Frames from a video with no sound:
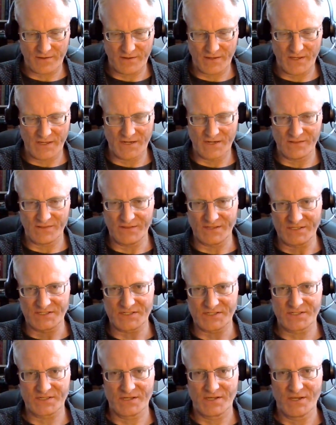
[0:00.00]
in at
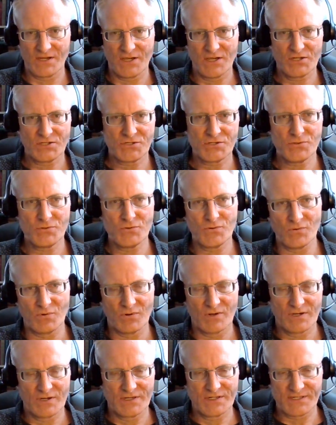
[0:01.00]
least two
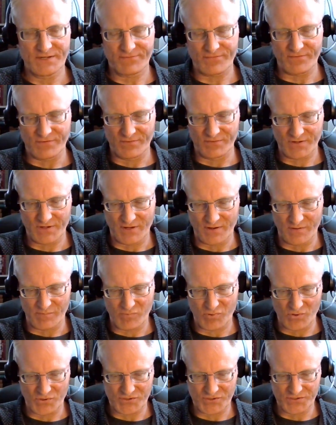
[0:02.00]
different
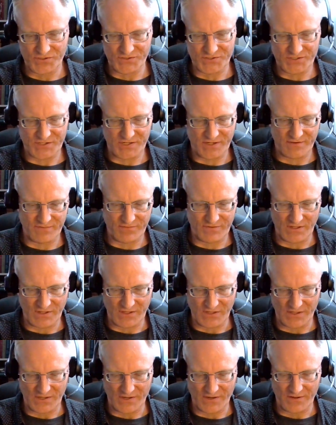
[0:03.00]
portions of
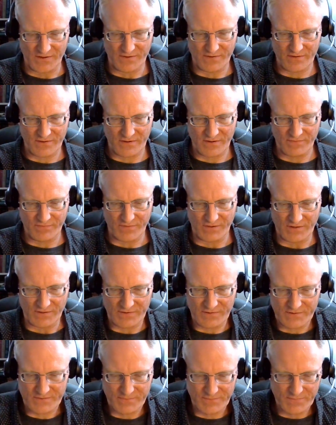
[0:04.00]
the
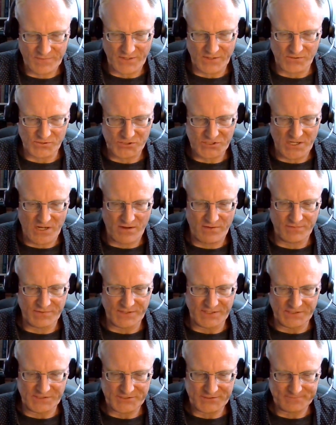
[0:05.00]
English
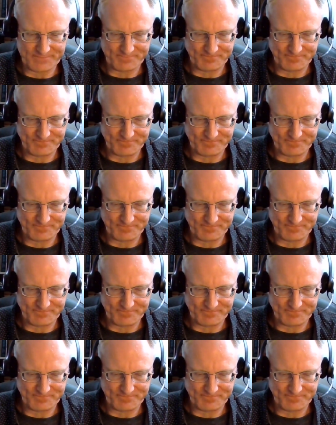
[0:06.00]
colonies.